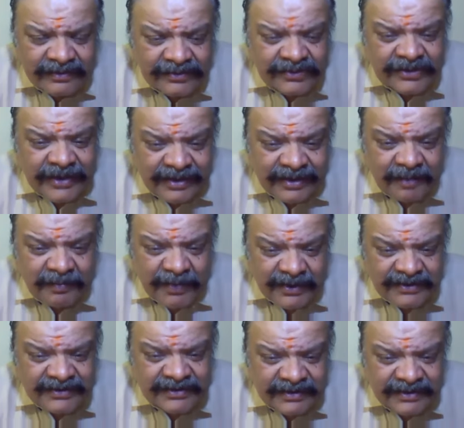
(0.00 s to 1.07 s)
Check the
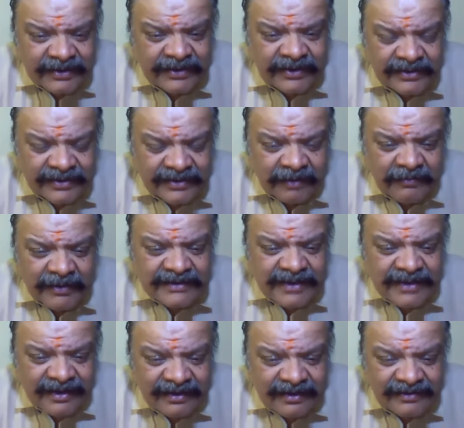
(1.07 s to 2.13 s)
pulse. It is always
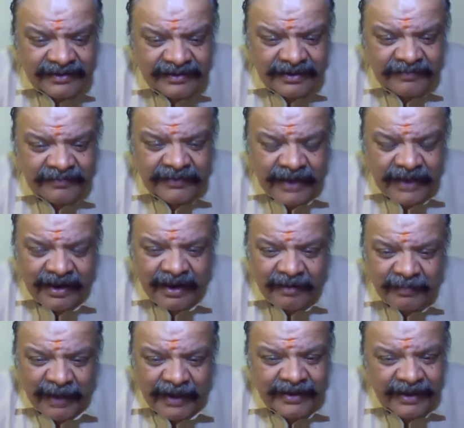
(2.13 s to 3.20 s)
there. If there are
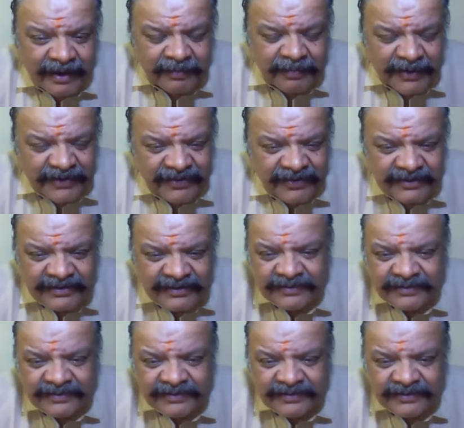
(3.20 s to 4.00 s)
malignant patients,